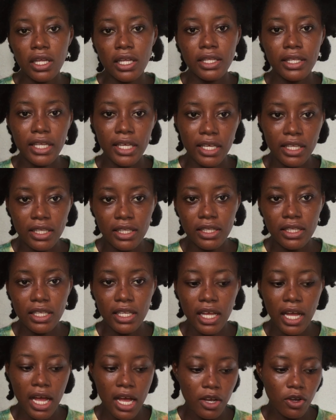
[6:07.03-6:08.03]
then
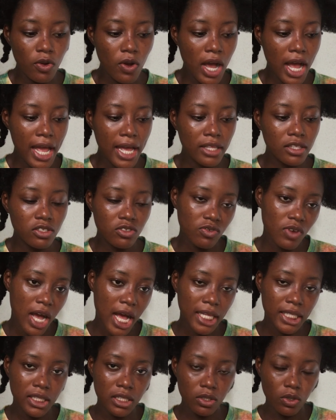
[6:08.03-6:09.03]
I go ahead to
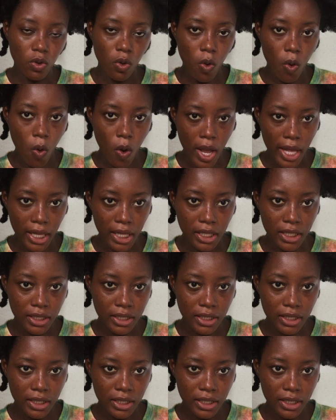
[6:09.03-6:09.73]
add the oil.